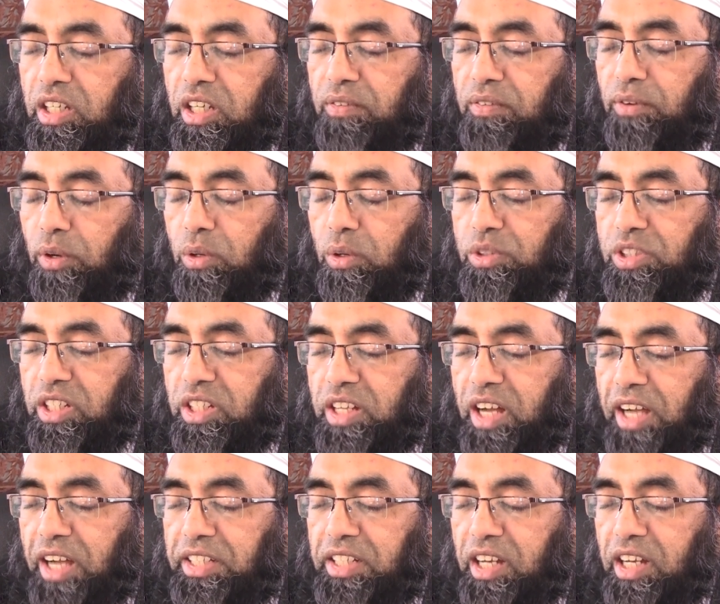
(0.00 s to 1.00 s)
he follows the
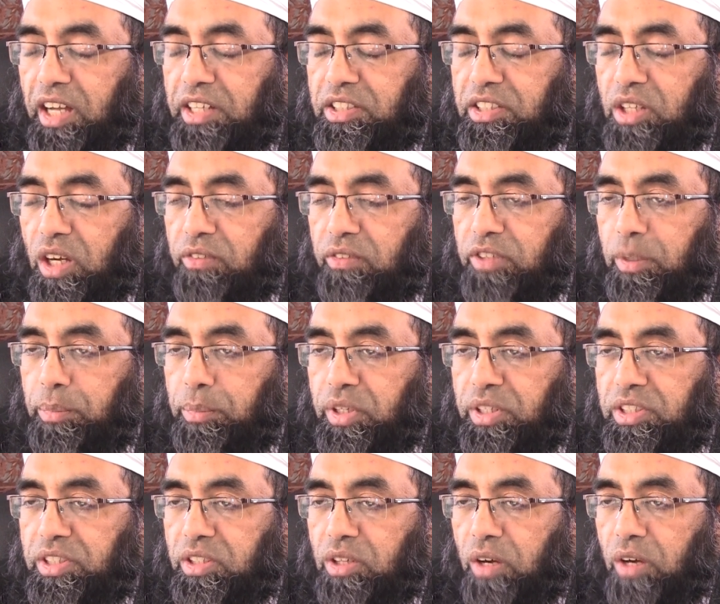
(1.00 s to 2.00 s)
guidelines of the
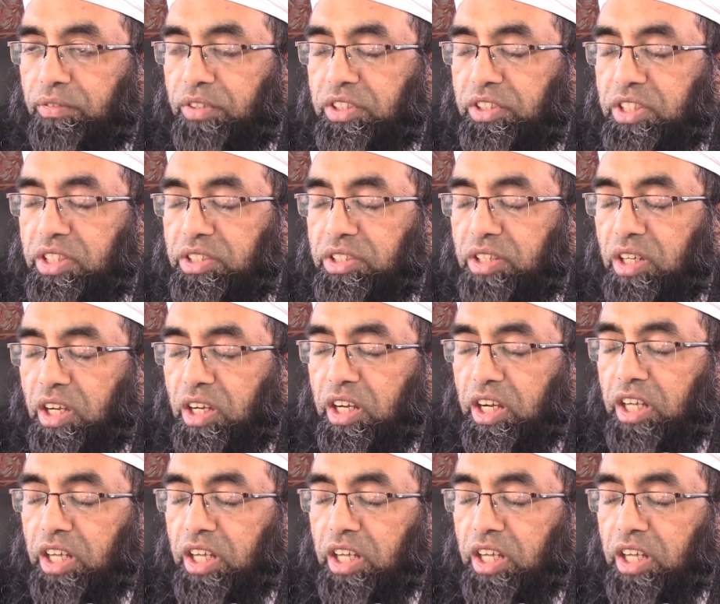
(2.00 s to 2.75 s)
prison officers.